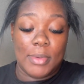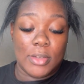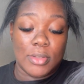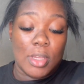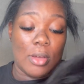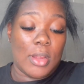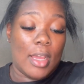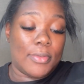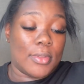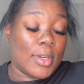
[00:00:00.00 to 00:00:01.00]
bundles total. I
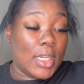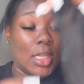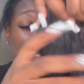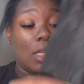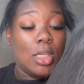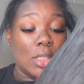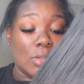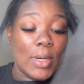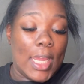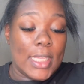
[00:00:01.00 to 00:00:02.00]
have 3
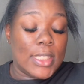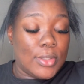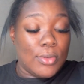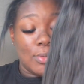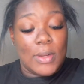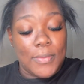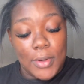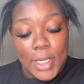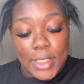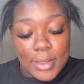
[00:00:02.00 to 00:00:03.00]
28s, 2
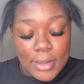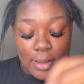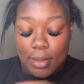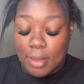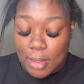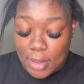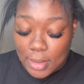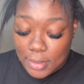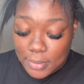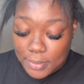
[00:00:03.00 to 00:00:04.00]
24s.
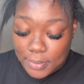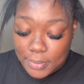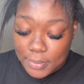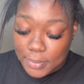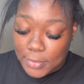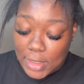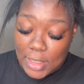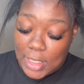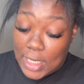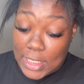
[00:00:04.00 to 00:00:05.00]
I
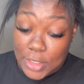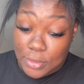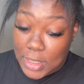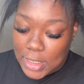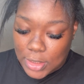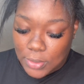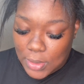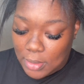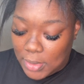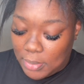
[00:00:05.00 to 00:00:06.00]
didn't do anything to
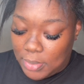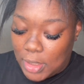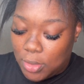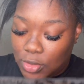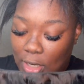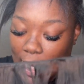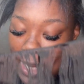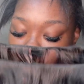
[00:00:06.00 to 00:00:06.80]
them but blow dry